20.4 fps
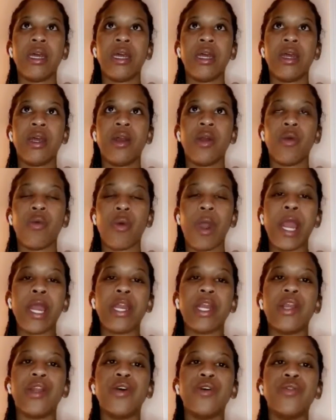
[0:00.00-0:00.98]
write
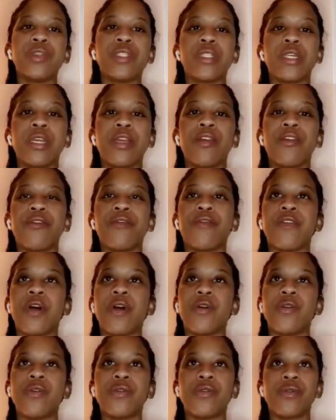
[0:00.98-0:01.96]
notes in your
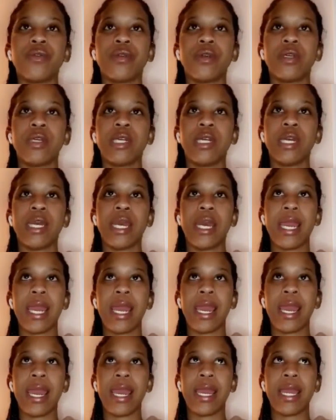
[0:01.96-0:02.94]
phone
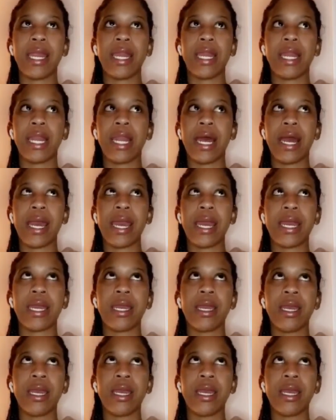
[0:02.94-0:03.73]
and like